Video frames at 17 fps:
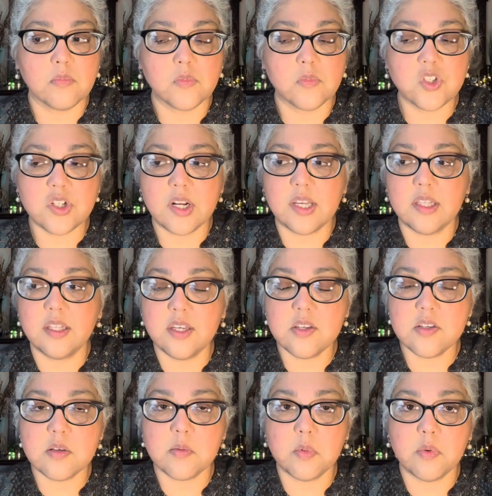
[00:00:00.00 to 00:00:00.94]
should I
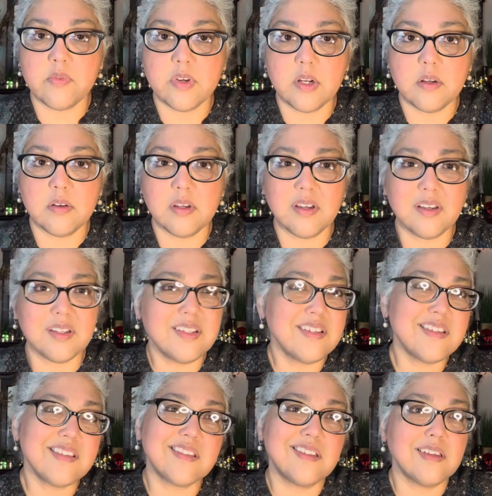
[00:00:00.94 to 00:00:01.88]
link some of it? I
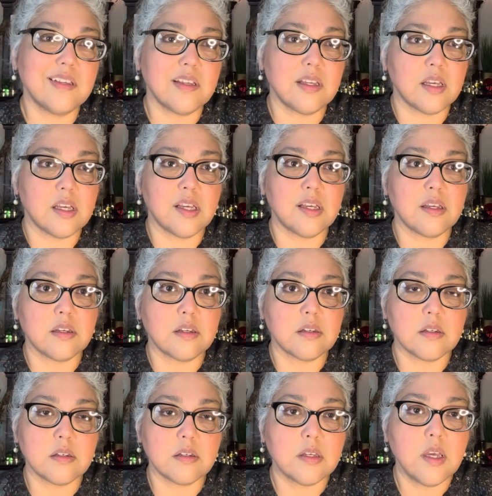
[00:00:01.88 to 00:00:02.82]
just,
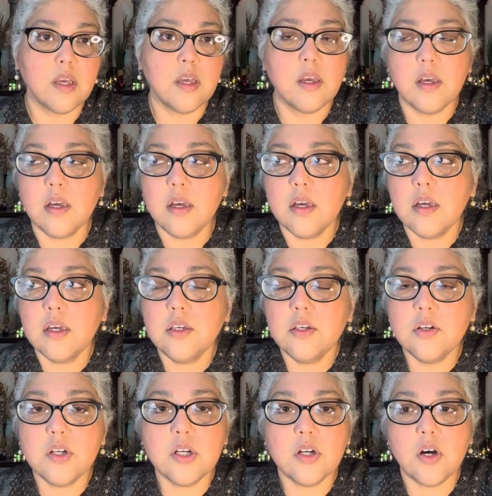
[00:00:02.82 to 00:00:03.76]
eh.
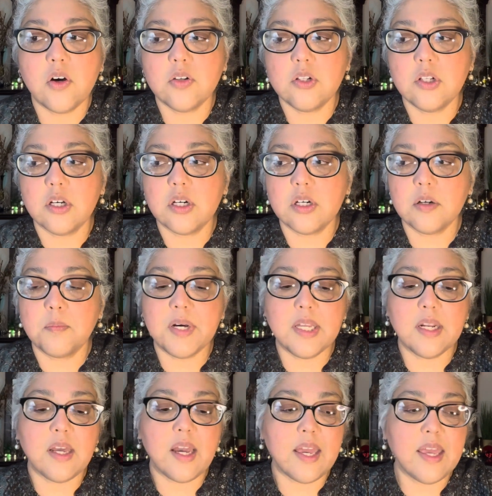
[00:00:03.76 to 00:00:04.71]
you can go look,
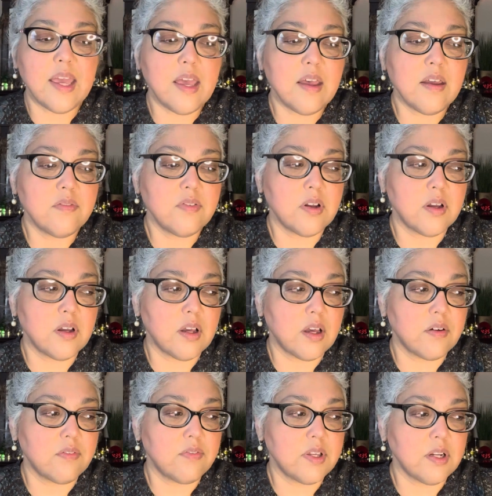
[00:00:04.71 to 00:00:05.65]
but I have a,
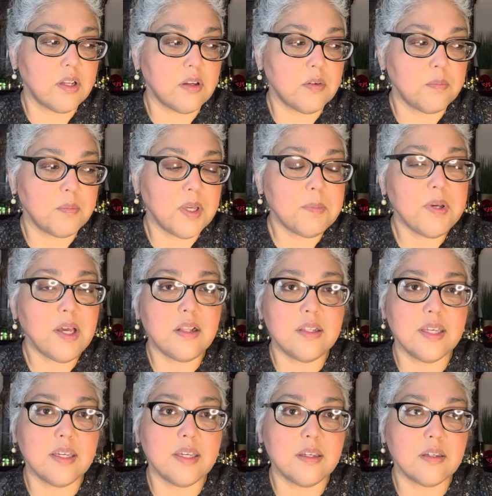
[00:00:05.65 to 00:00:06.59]
a video, maybe I'll
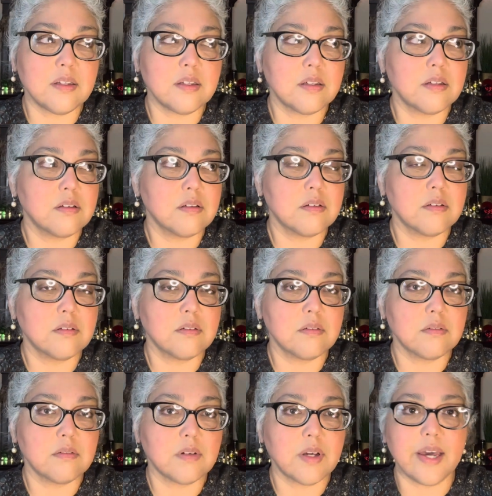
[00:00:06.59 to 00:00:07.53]
link,
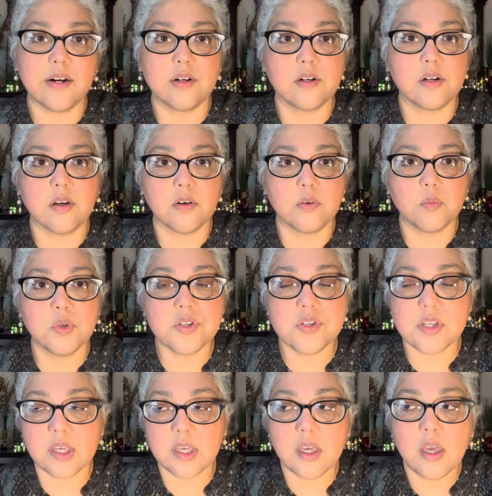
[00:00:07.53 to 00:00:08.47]
I don't know, we'll
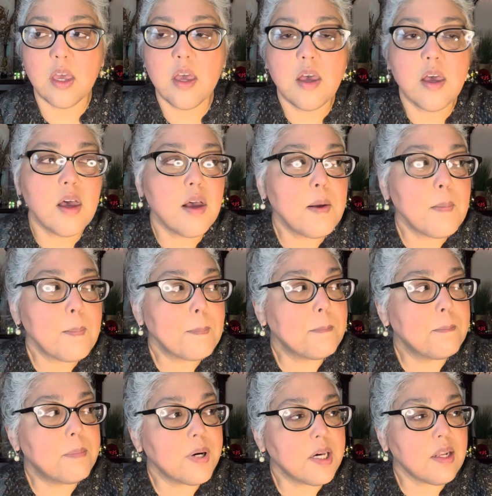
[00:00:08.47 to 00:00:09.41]
see.
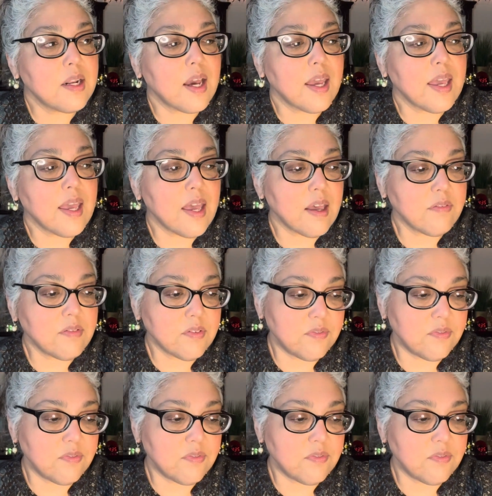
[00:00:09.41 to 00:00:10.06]
But I have a